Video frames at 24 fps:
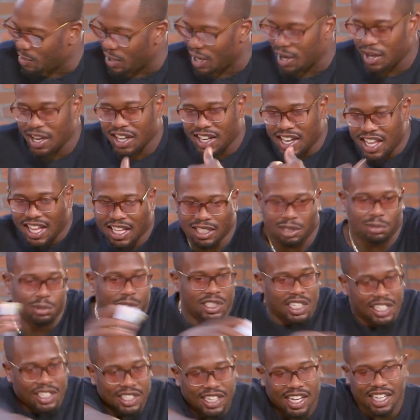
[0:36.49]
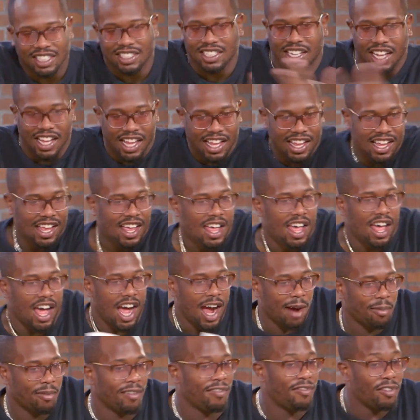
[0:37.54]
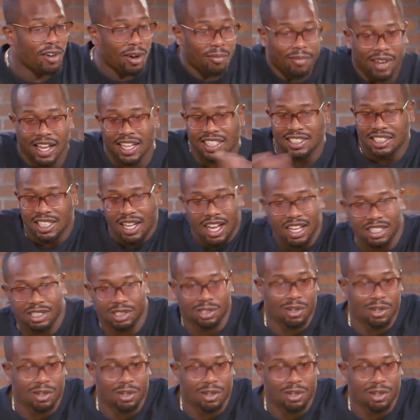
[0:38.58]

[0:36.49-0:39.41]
in the dance routine, I got say, I perform like Josh